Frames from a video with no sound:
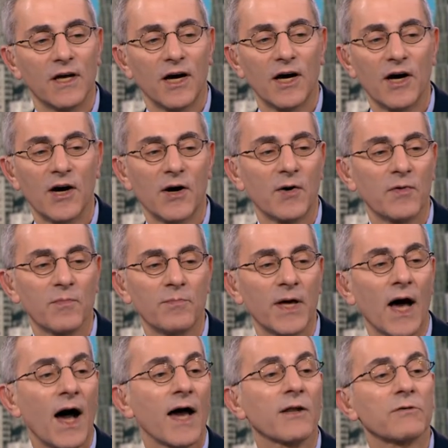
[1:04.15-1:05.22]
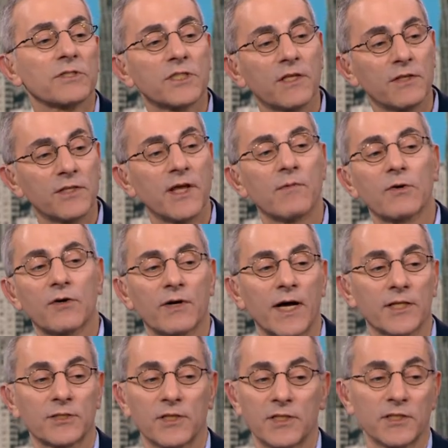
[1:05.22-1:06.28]
Uh, but I don't see the
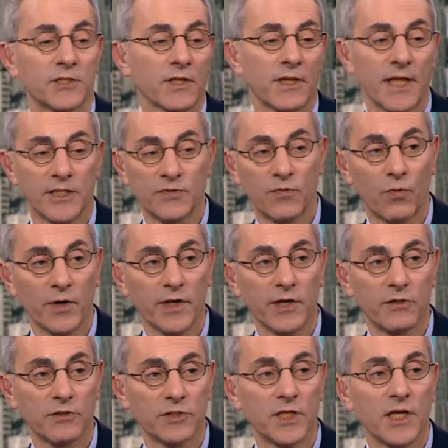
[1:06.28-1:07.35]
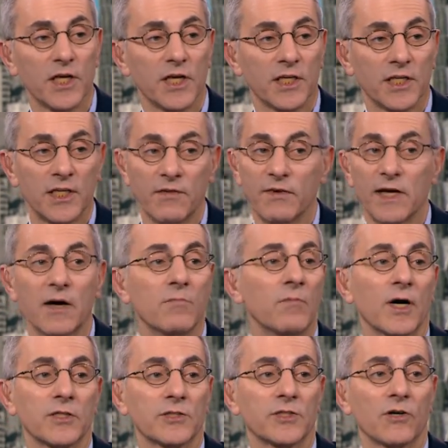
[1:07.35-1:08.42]
Democrats, at least in the next four years, giving up
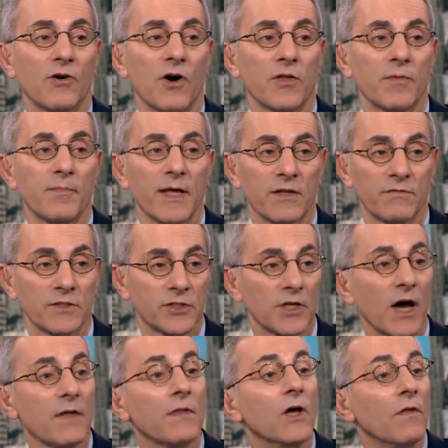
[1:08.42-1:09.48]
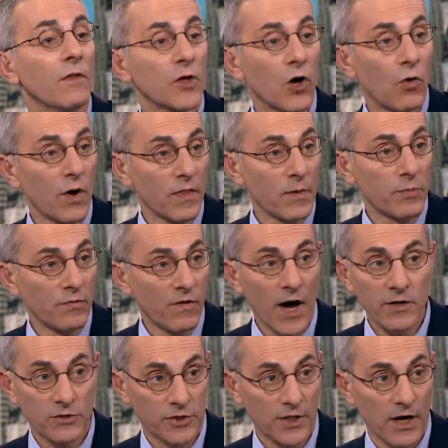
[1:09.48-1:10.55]
much on the benefit side. They'll go on the
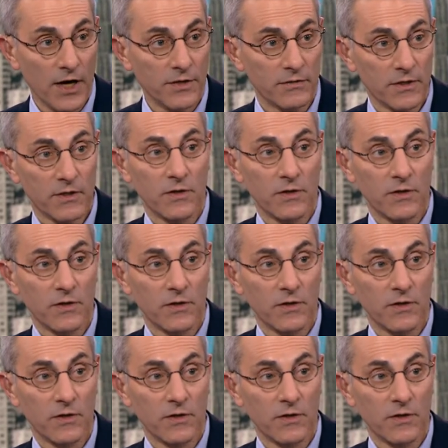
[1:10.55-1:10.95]
provider side.